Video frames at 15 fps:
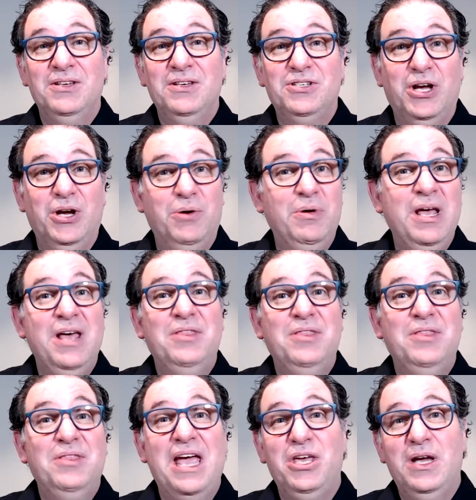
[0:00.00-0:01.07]
So
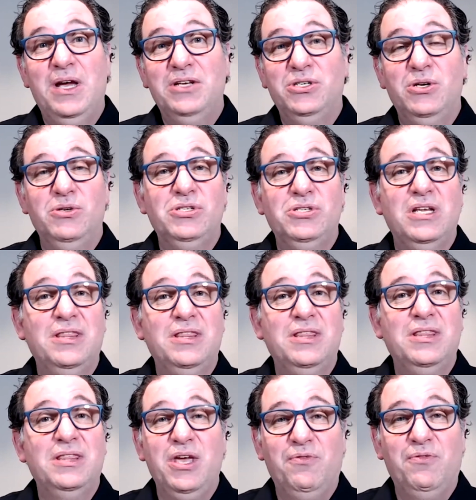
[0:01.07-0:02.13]
thank you, Jesus.
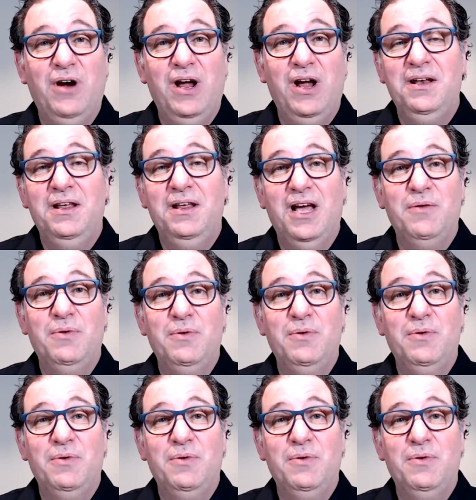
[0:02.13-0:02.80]
Thank you, Fred.